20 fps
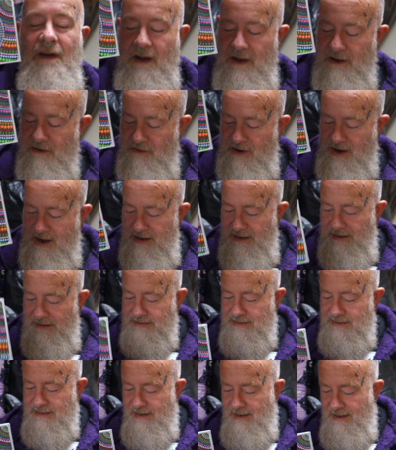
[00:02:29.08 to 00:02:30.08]
I
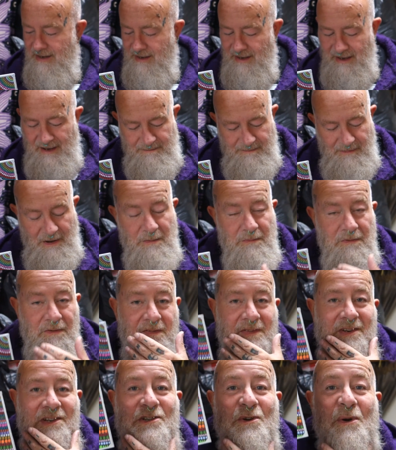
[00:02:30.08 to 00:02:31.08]
create. Hope
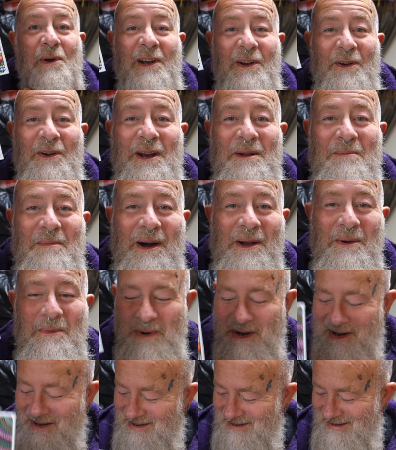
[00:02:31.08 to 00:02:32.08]
you've enjoyed looking at my
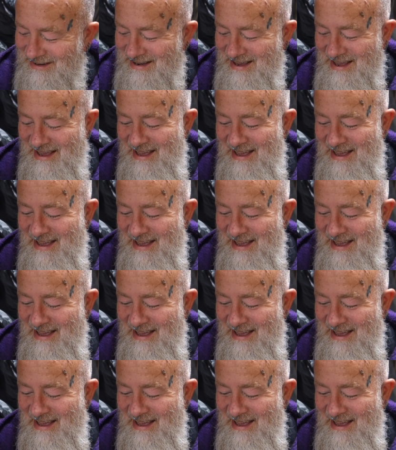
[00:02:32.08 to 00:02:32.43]
work.